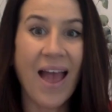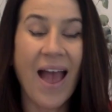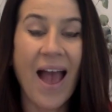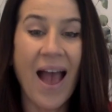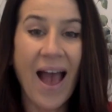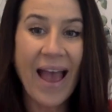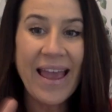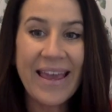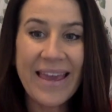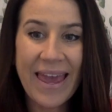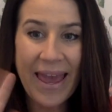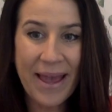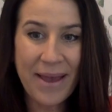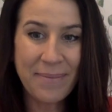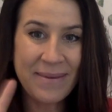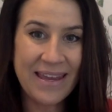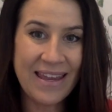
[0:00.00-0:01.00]
Hi,
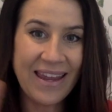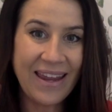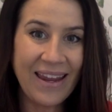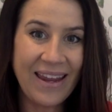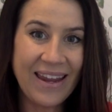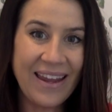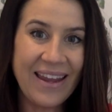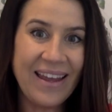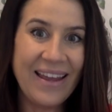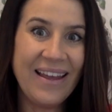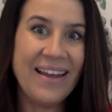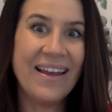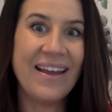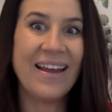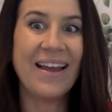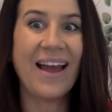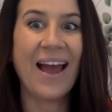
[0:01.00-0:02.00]
Gammy!
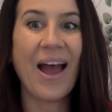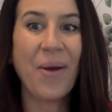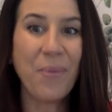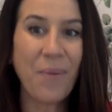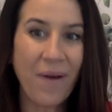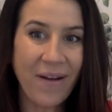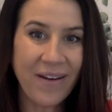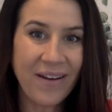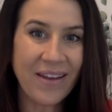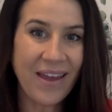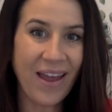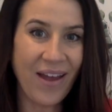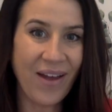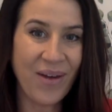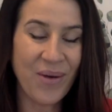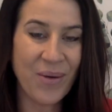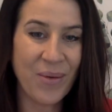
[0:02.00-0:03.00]
How
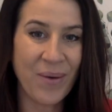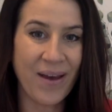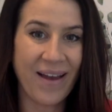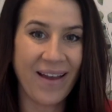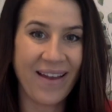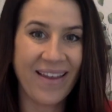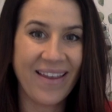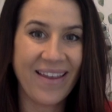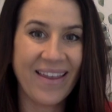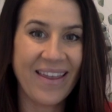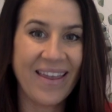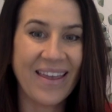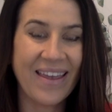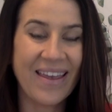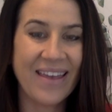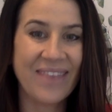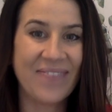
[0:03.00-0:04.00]
are you?
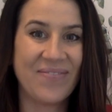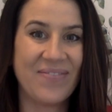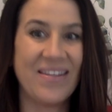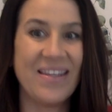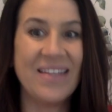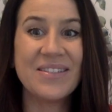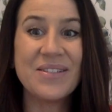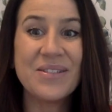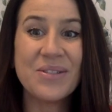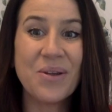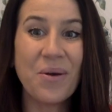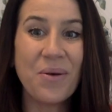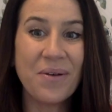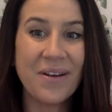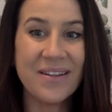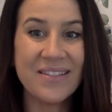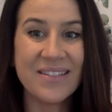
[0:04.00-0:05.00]
It's
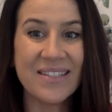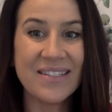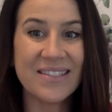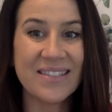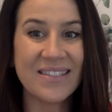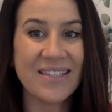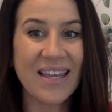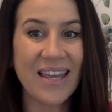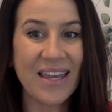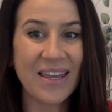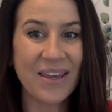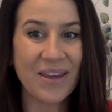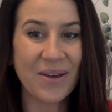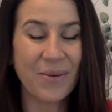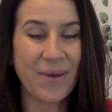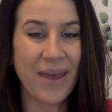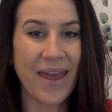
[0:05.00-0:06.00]
so good to see
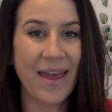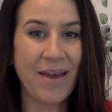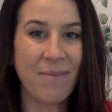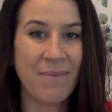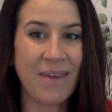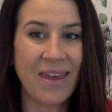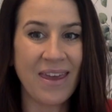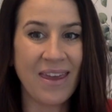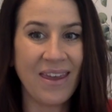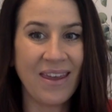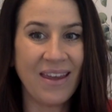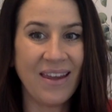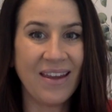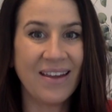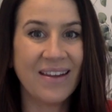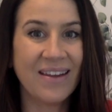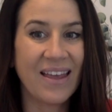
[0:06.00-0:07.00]
you, Gammy.
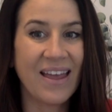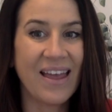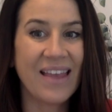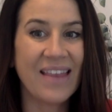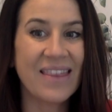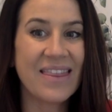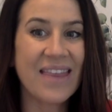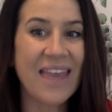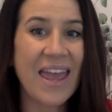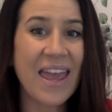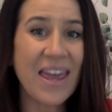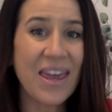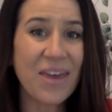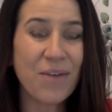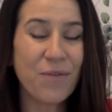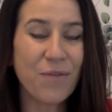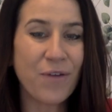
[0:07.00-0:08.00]

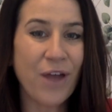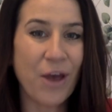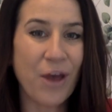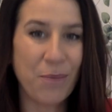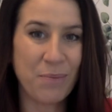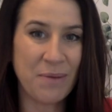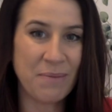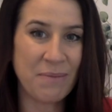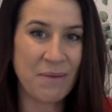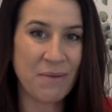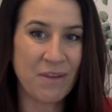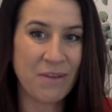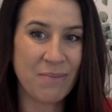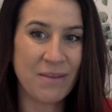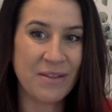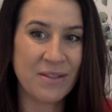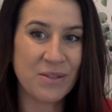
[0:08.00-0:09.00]
Thank you for helping me
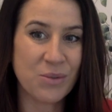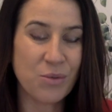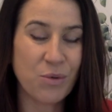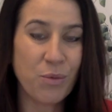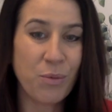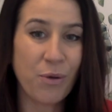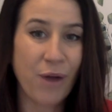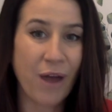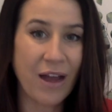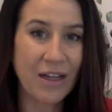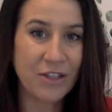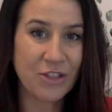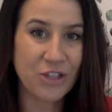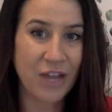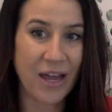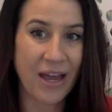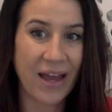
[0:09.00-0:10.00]
with my school
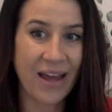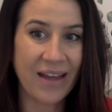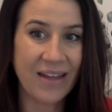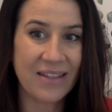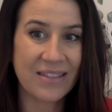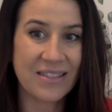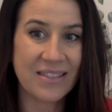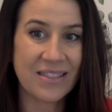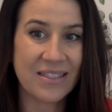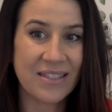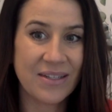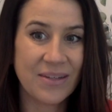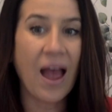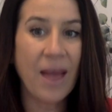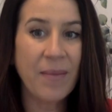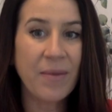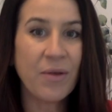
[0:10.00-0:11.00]
project.
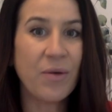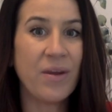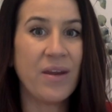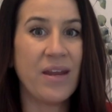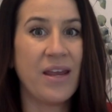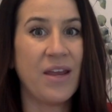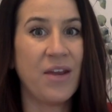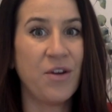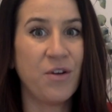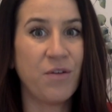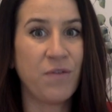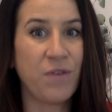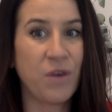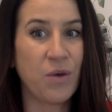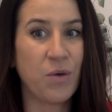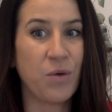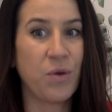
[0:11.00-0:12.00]
I'm going to
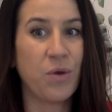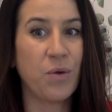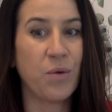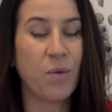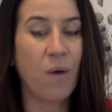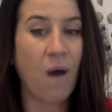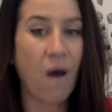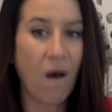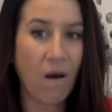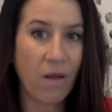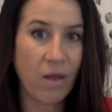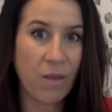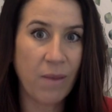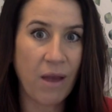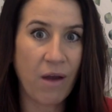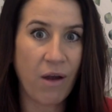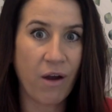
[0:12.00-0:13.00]
interview you all
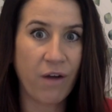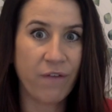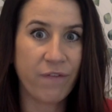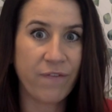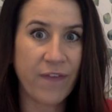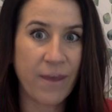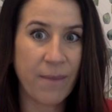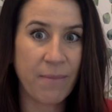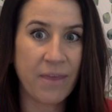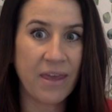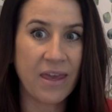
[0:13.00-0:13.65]
about our family